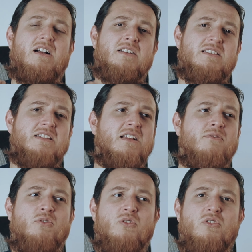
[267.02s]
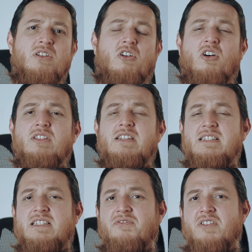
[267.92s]
sandalwood, all
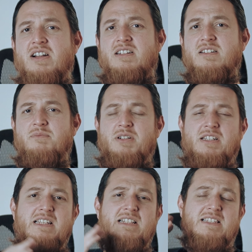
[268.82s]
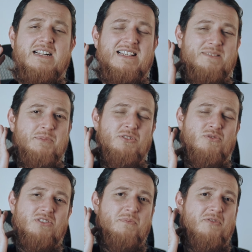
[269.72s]
these different materials that has been
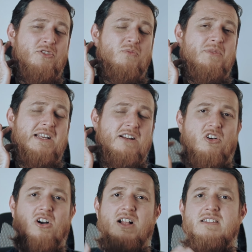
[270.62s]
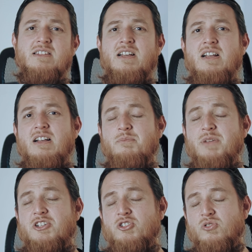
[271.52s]
used in perfumery and oils.
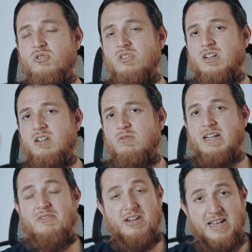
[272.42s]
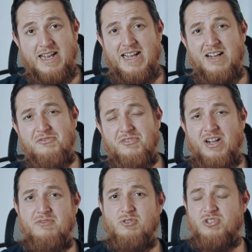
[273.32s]
Make sure whatever I have,
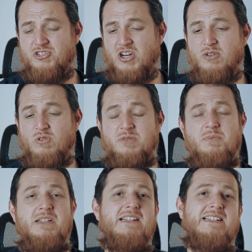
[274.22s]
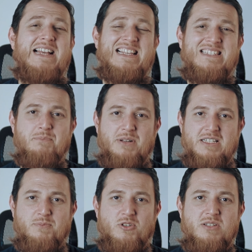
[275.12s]
I would try to explain it as simple
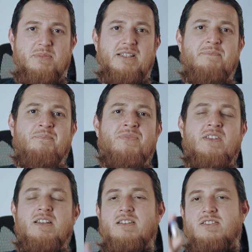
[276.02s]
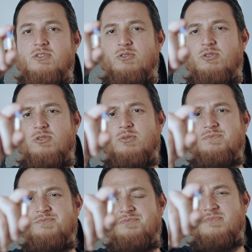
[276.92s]
as possible. So
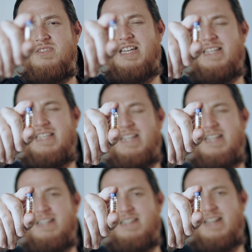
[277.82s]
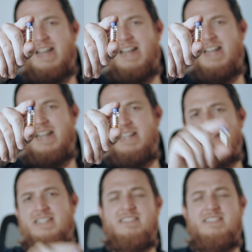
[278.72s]
take care and